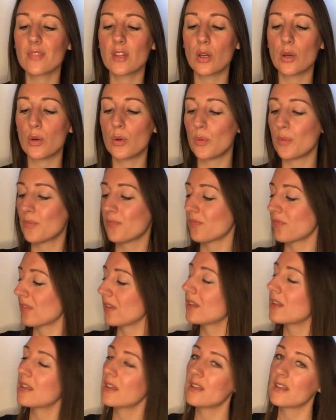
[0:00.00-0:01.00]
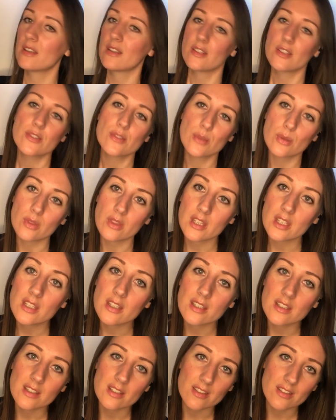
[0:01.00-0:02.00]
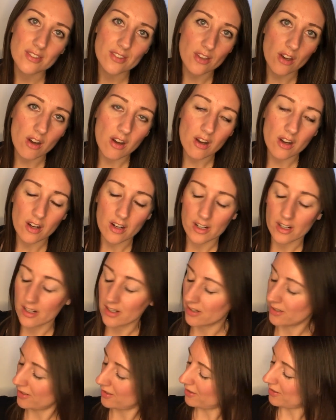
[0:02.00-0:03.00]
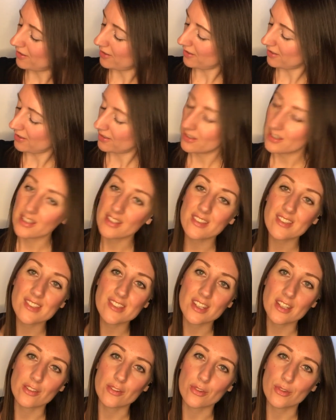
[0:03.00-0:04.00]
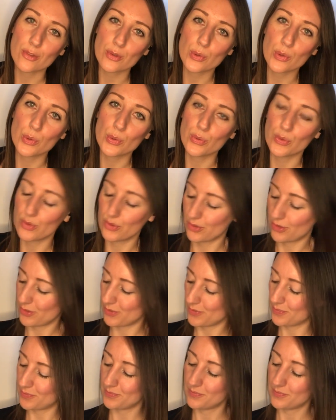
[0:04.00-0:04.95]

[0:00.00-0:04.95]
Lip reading: Oh, so these are incense cones.